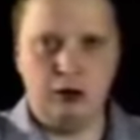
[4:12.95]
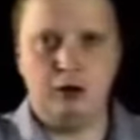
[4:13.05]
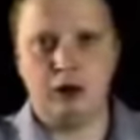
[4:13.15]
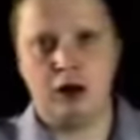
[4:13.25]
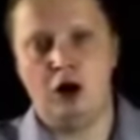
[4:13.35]
of
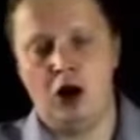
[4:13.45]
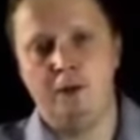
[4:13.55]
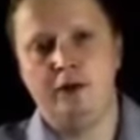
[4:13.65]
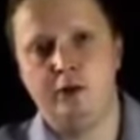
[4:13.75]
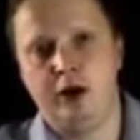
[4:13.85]
the
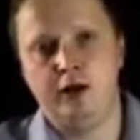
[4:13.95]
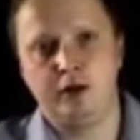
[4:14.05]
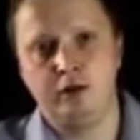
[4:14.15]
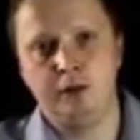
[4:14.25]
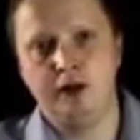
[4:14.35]
calmest ways
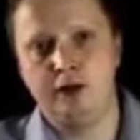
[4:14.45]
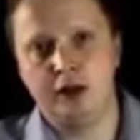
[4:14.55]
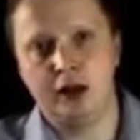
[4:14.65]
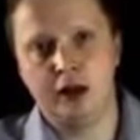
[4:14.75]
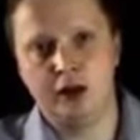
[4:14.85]
of
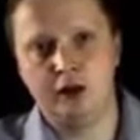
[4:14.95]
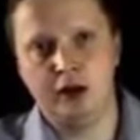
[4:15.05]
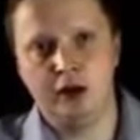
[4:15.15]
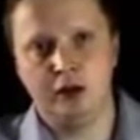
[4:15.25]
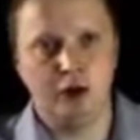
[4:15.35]
meeting the King's
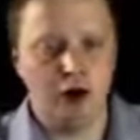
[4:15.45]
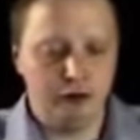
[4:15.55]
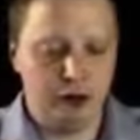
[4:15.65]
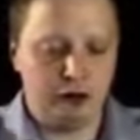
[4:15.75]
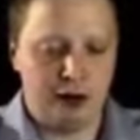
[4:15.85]
Indian.
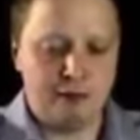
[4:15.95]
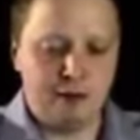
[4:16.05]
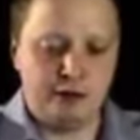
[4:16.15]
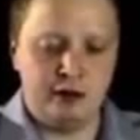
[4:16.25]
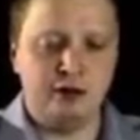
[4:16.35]
Rather than grabbing
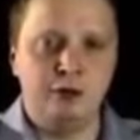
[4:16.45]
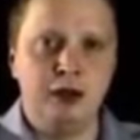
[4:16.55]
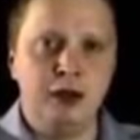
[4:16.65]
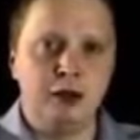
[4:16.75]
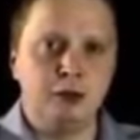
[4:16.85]
the centre
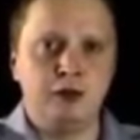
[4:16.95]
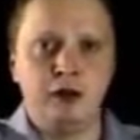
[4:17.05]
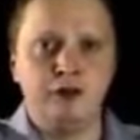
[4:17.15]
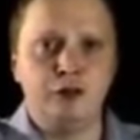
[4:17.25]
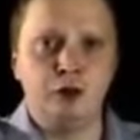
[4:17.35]
immediately with
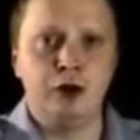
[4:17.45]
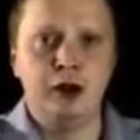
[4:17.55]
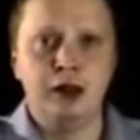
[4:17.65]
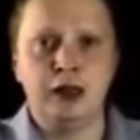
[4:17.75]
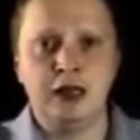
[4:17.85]
d4 and
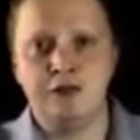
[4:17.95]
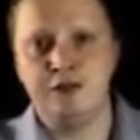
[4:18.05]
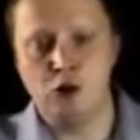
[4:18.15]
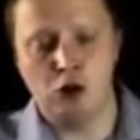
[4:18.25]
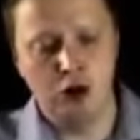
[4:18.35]

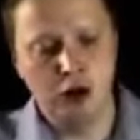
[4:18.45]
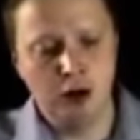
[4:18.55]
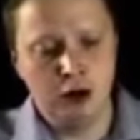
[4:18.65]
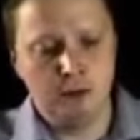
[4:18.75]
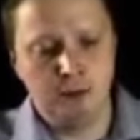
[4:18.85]
e4,
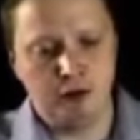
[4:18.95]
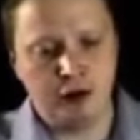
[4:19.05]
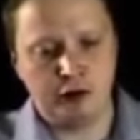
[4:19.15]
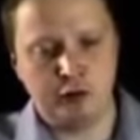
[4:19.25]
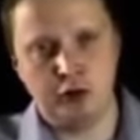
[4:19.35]

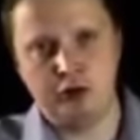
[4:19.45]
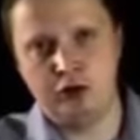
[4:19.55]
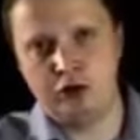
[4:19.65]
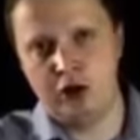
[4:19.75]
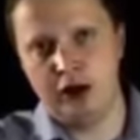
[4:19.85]
Bovnik just wants
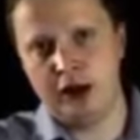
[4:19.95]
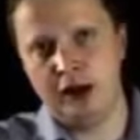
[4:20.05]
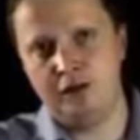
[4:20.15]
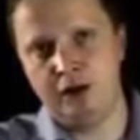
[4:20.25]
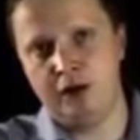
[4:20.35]
to try to
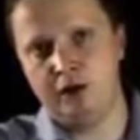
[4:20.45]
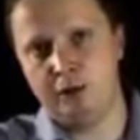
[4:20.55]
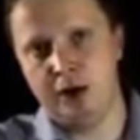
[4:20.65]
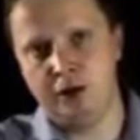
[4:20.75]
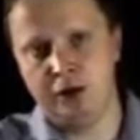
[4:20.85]
keep things a
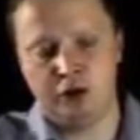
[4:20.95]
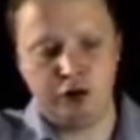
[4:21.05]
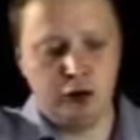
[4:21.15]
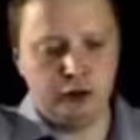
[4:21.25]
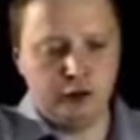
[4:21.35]
bit under
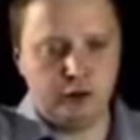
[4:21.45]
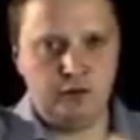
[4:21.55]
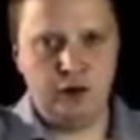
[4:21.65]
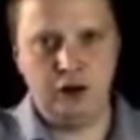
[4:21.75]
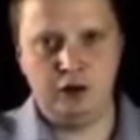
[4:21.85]
control. So it's the
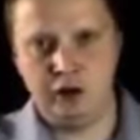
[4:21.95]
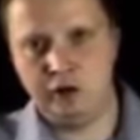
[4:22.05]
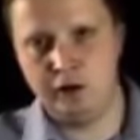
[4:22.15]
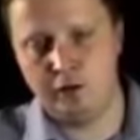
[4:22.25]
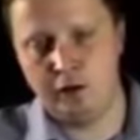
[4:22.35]

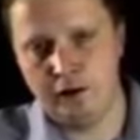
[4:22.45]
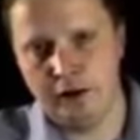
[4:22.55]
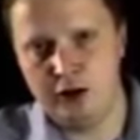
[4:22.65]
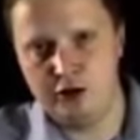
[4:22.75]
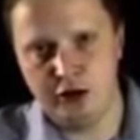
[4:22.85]
fianchetto
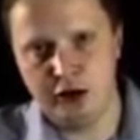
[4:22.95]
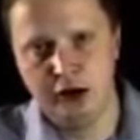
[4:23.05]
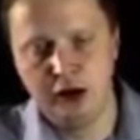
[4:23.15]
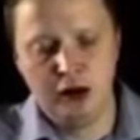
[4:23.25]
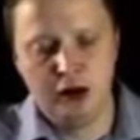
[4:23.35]
variation.
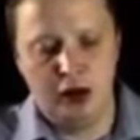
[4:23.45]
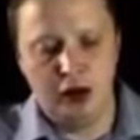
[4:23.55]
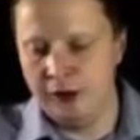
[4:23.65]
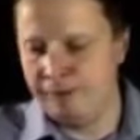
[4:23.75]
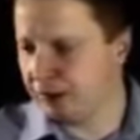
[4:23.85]

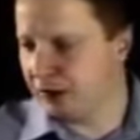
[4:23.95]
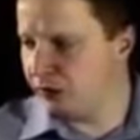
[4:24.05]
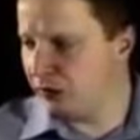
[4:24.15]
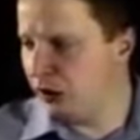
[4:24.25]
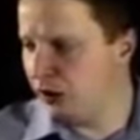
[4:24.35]

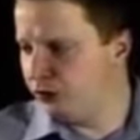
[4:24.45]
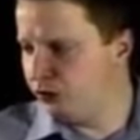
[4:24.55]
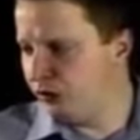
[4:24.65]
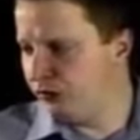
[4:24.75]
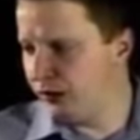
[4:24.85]
So after
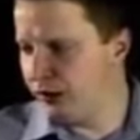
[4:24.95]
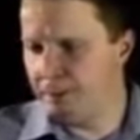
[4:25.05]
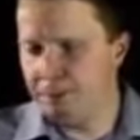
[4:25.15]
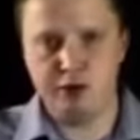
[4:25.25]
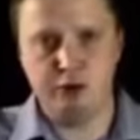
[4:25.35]

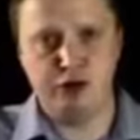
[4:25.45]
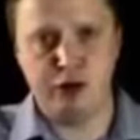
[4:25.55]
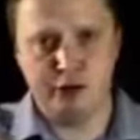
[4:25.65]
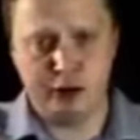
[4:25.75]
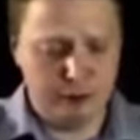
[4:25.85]
g3, bishop to
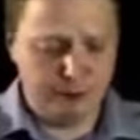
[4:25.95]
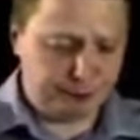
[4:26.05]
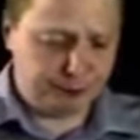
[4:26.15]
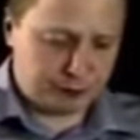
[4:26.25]
g7.